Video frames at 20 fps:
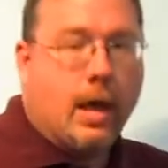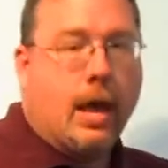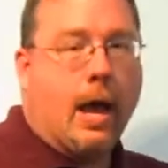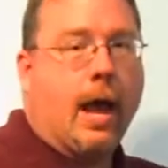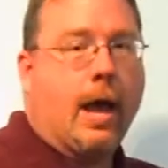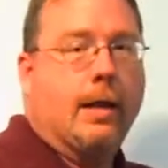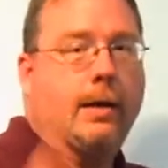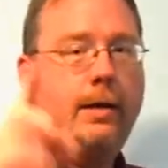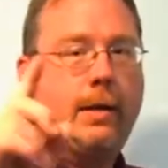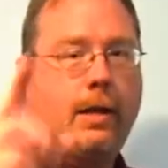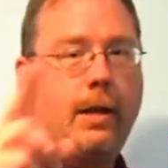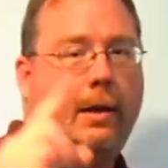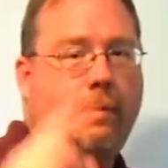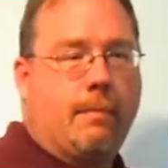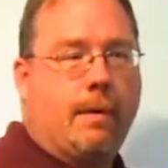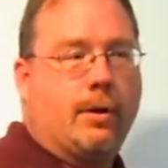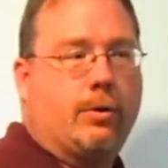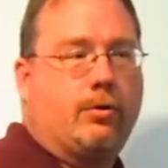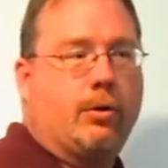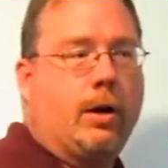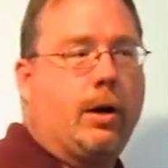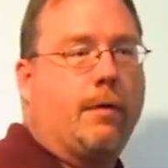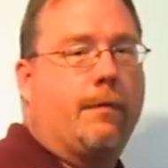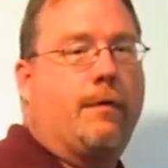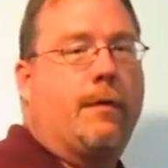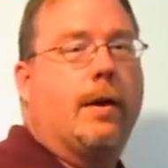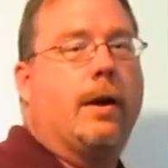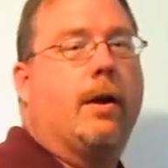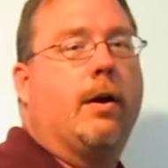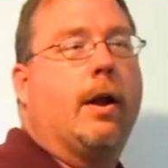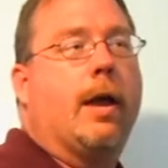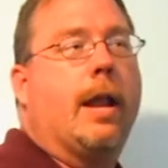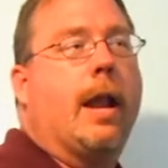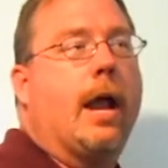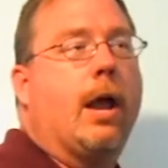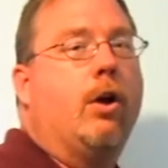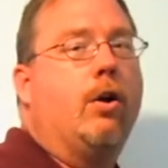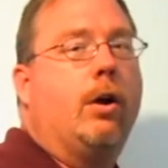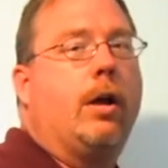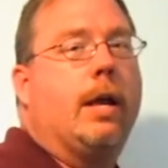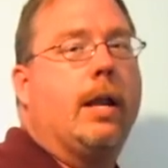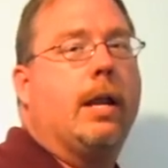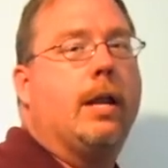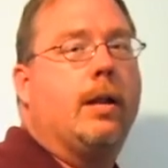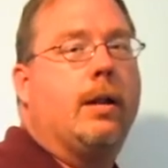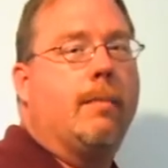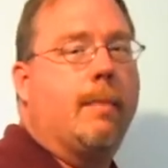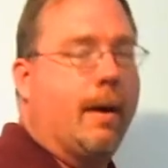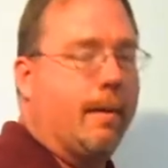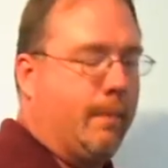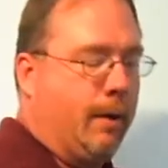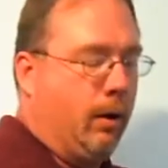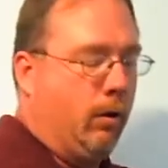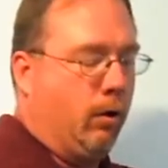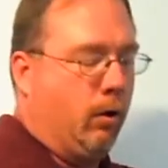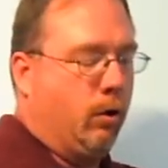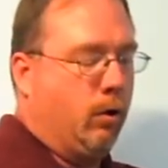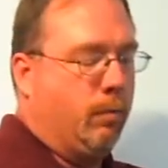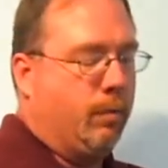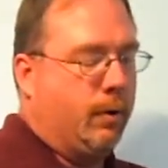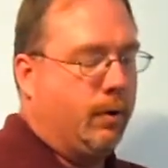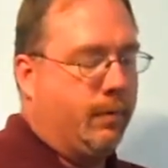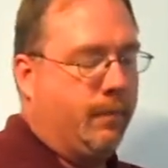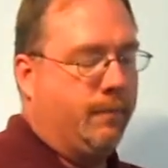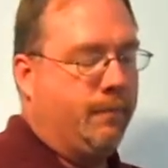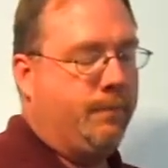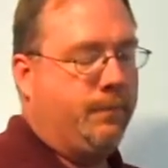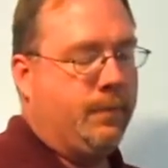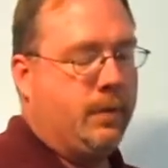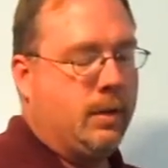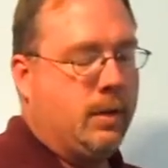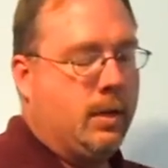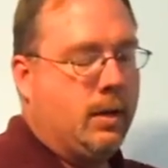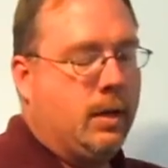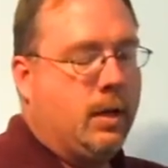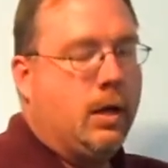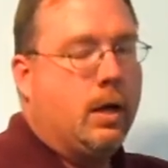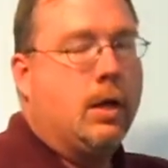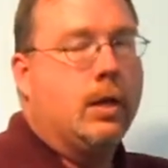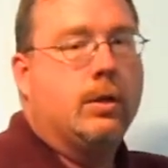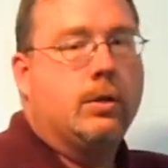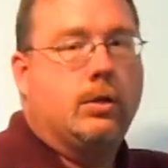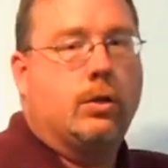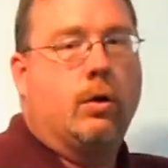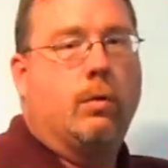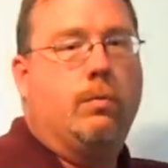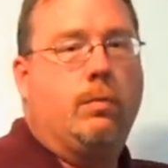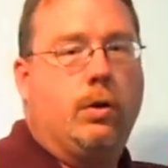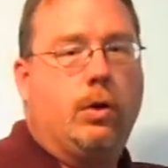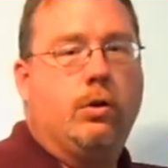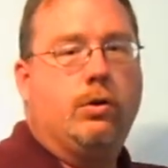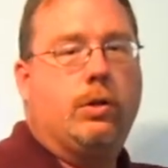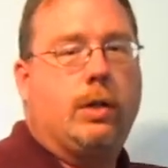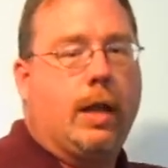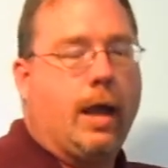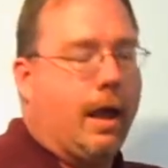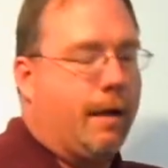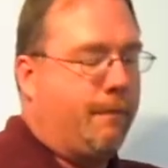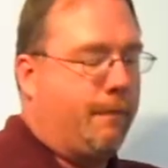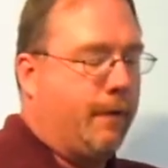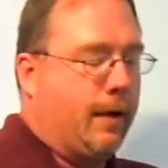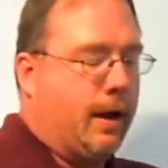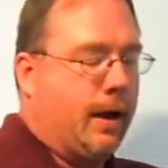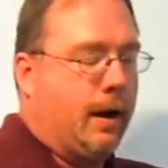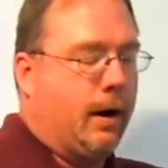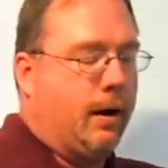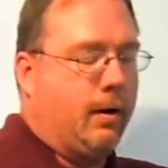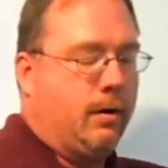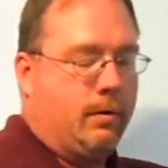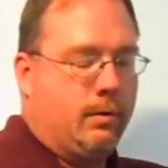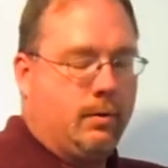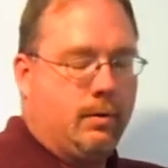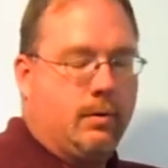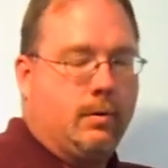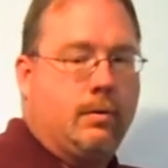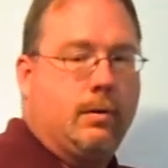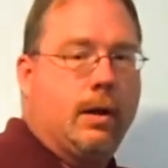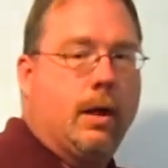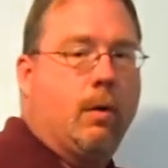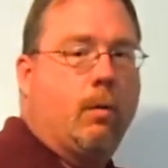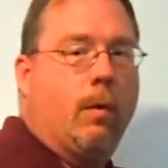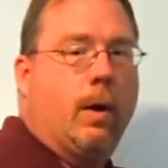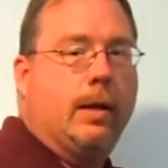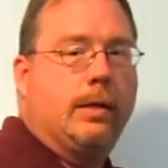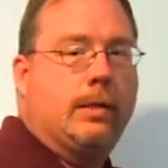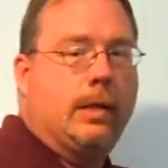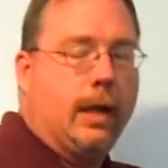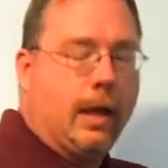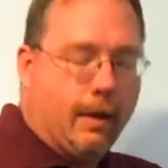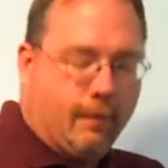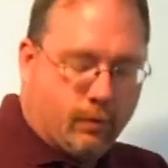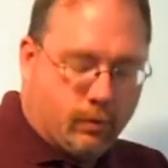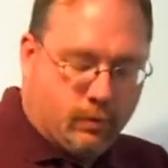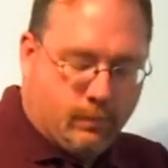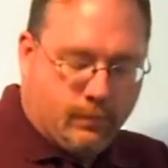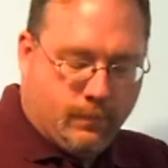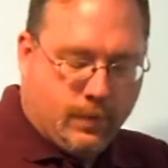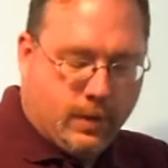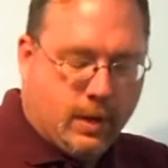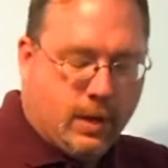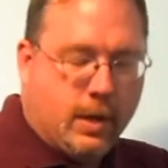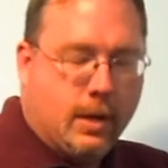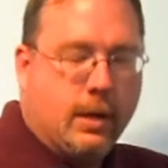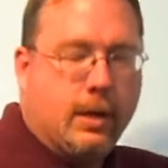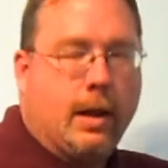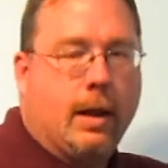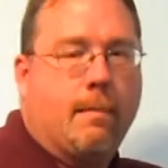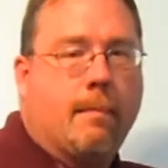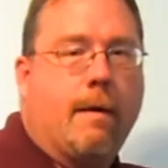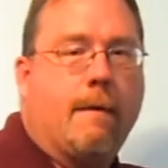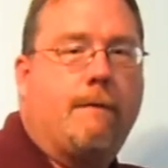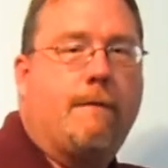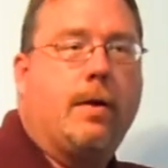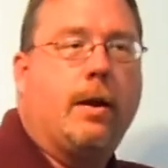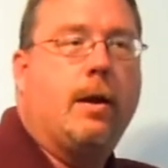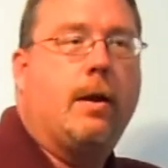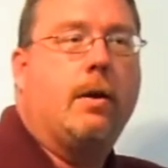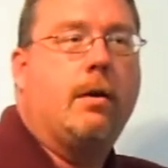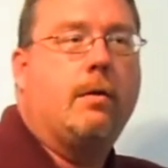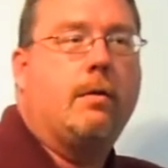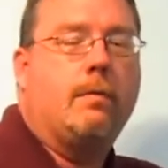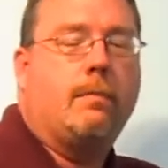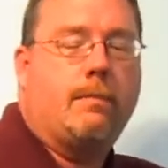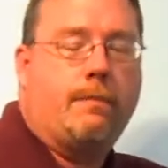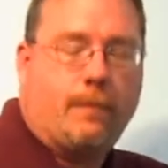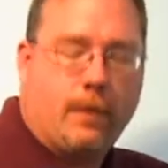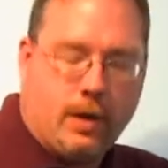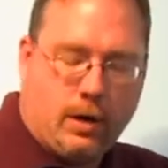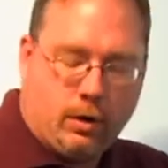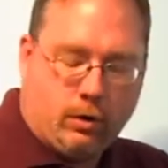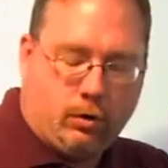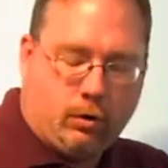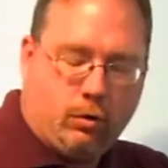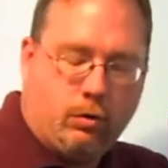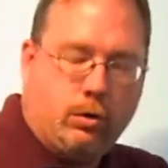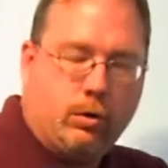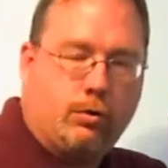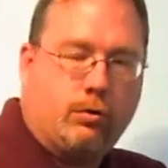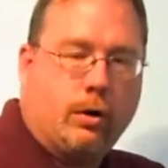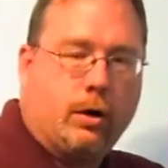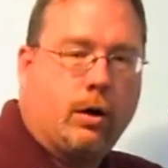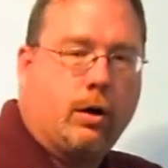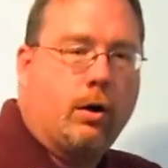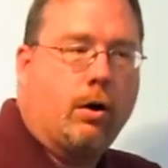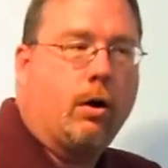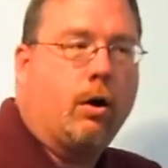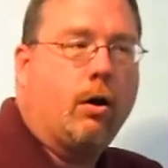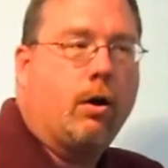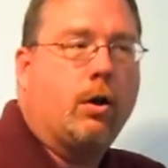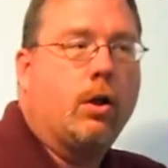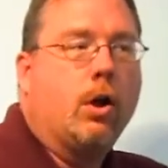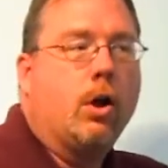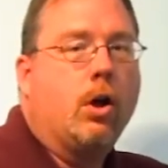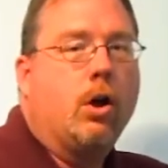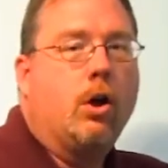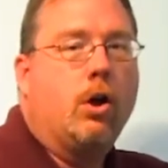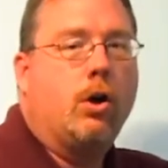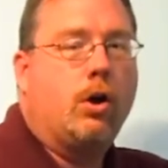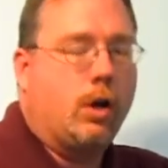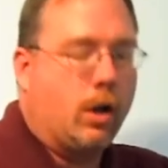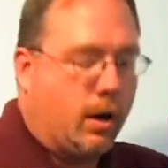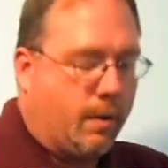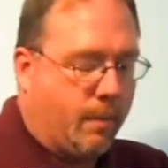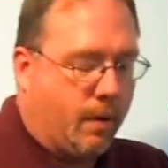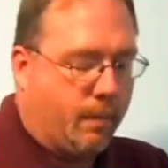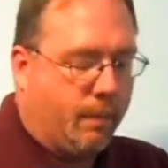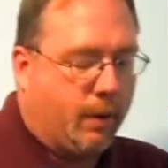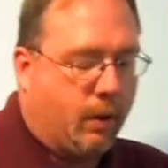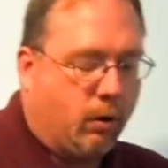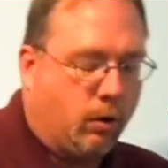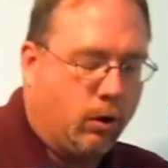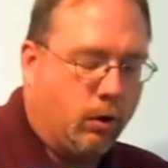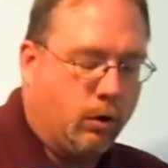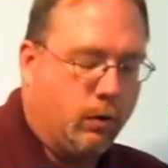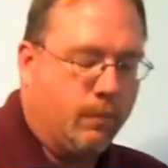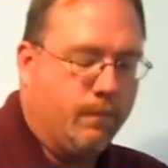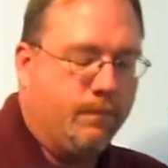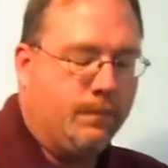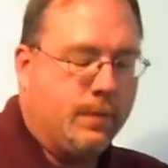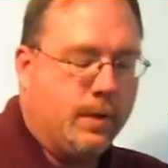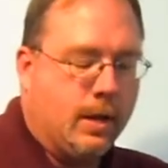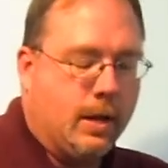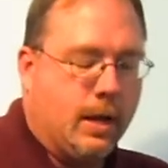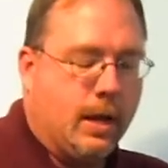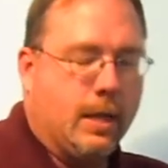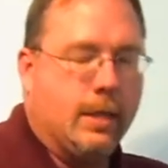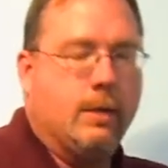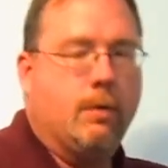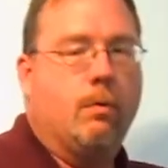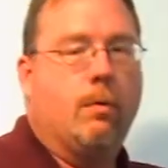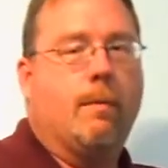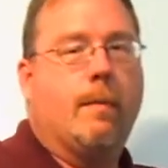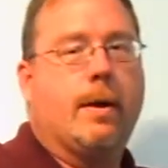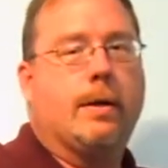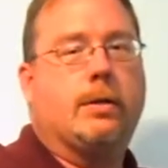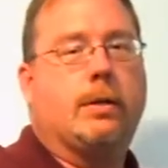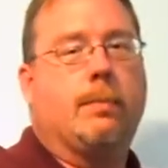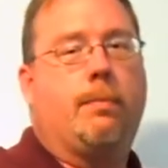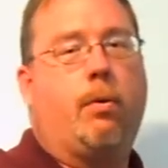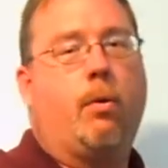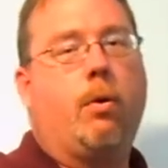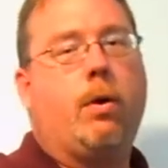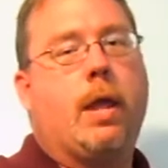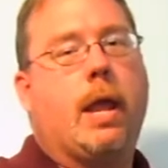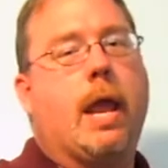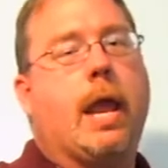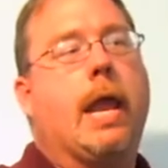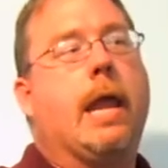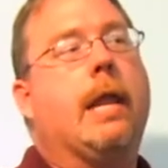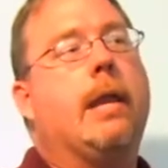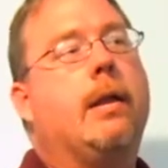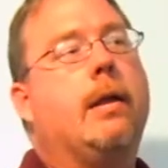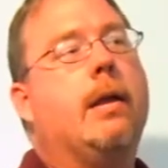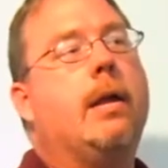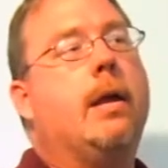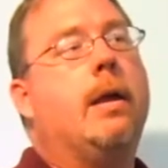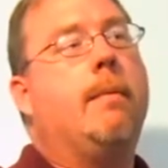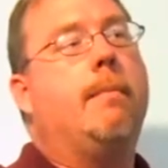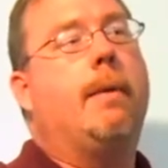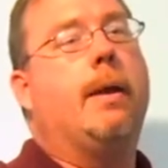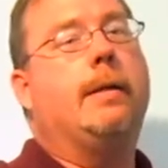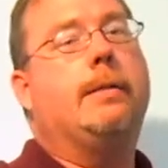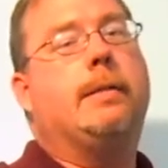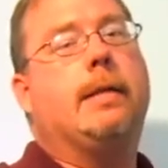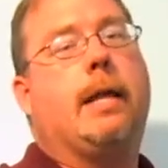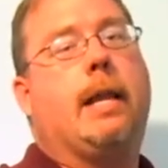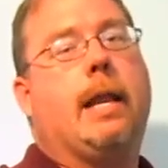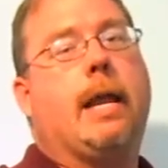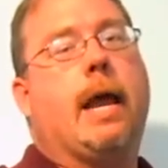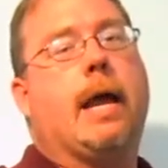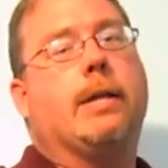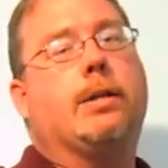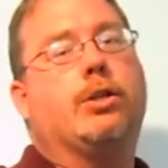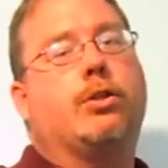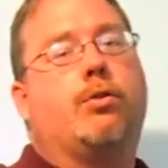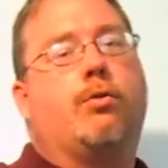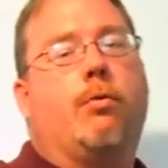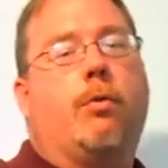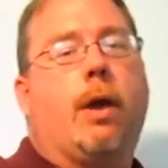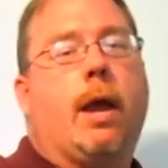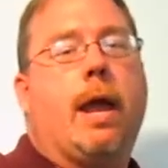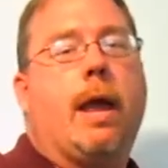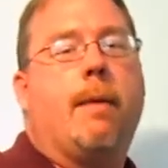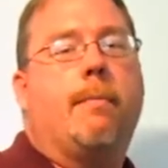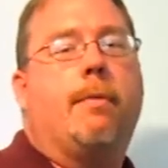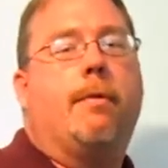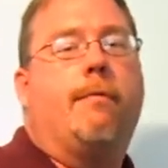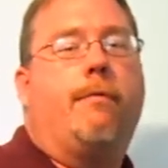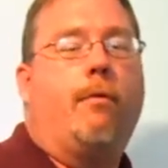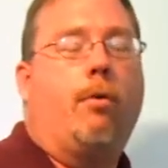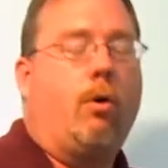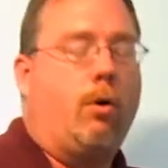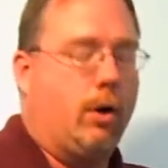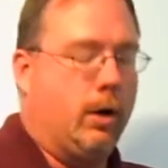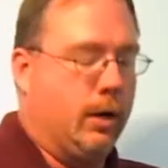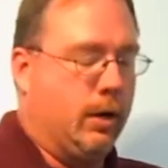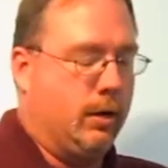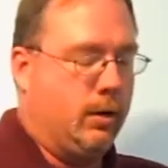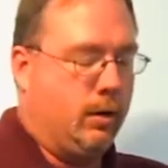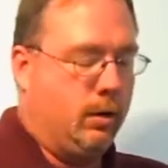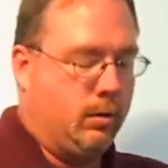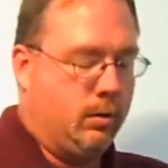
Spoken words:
I take my trigger finger and I hook it into my belt loop. So usually I fire at waist level, take my finger through the trigger guard, hook it on my belt loop, and then with my support hand, basically I just grab the fore end